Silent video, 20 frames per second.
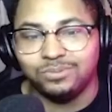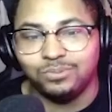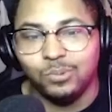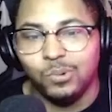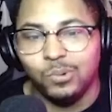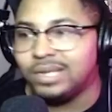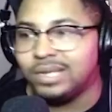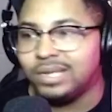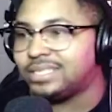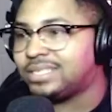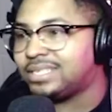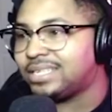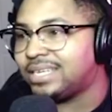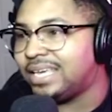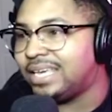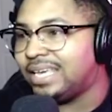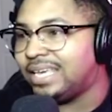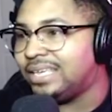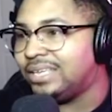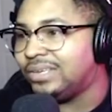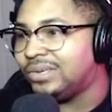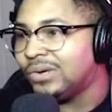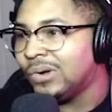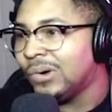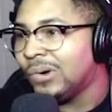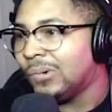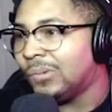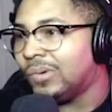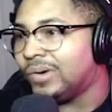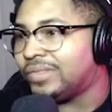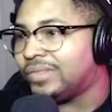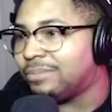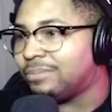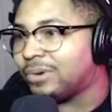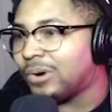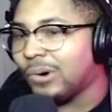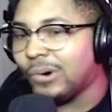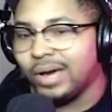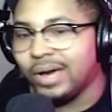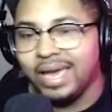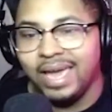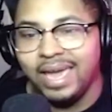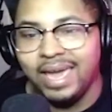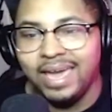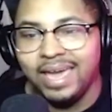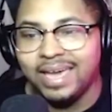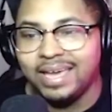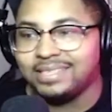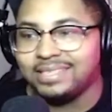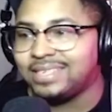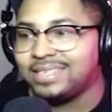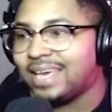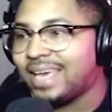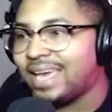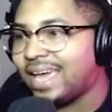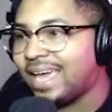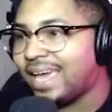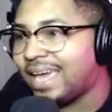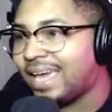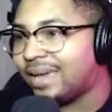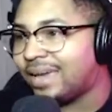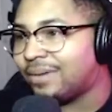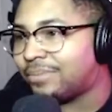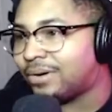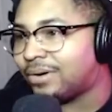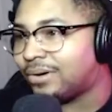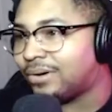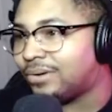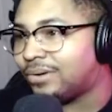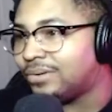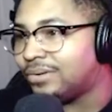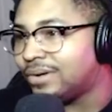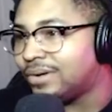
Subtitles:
one scene with them going head to head, bro?